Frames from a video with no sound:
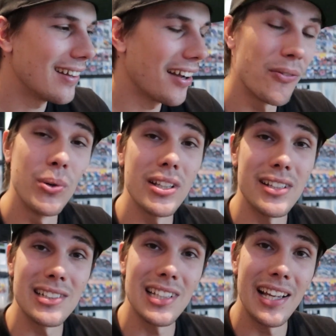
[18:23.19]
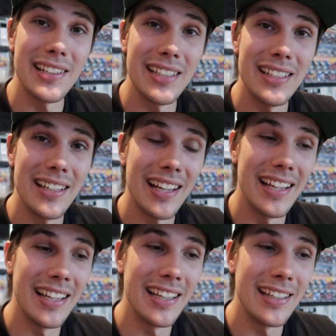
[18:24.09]
I'm really excited,
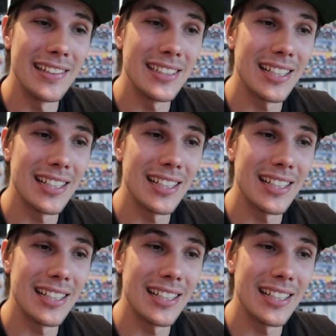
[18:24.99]
and